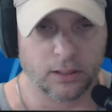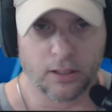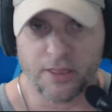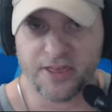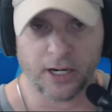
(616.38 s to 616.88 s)

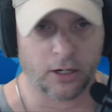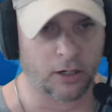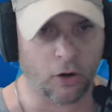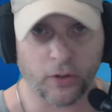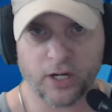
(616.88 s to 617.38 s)
They're
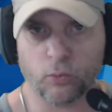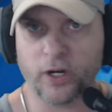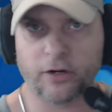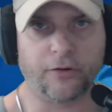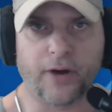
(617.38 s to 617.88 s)
going in
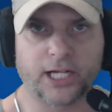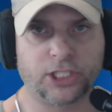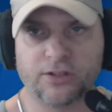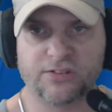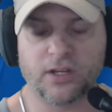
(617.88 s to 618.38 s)
weird
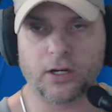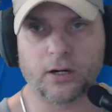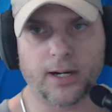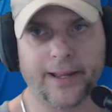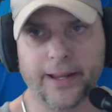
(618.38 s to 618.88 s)
directions
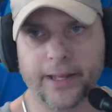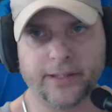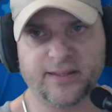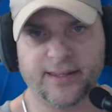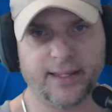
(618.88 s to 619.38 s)
here,
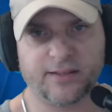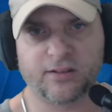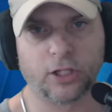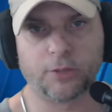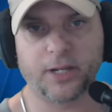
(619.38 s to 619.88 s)
and it's
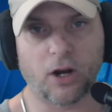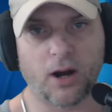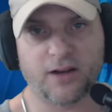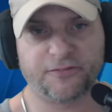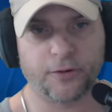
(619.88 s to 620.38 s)
a little bit
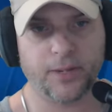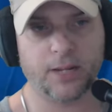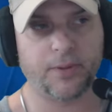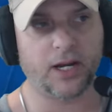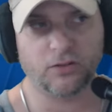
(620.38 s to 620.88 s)
off for me,
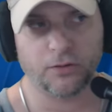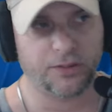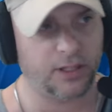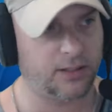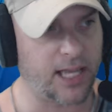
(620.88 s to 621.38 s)
but I do
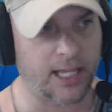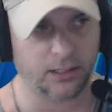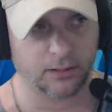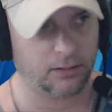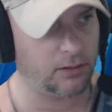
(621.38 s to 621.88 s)
think
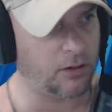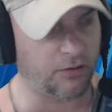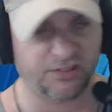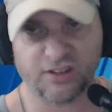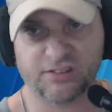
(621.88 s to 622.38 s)
that, you know,
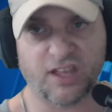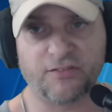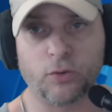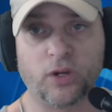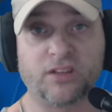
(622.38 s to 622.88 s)

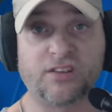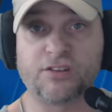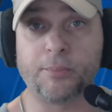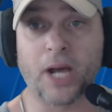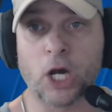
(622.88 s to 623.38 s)
6-7 wins
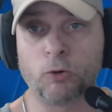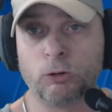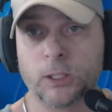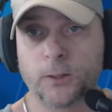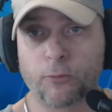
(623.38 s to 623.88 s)
is about
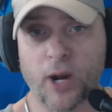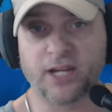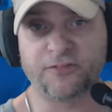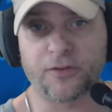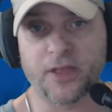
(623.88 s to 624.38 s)

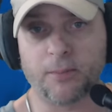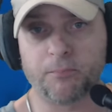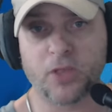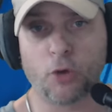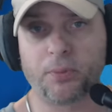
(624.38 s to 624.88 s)
right for them.
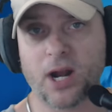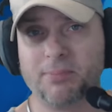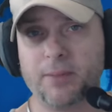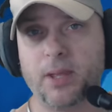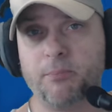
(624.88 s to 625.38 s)
They'll
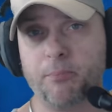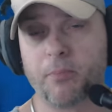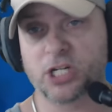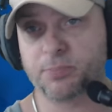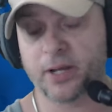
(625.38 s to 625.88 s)
probably be
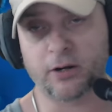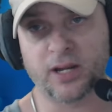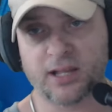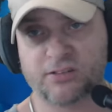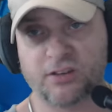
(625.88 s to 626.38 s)
much better
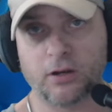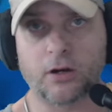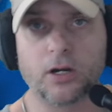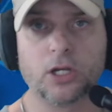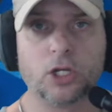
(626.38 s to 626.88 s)
next year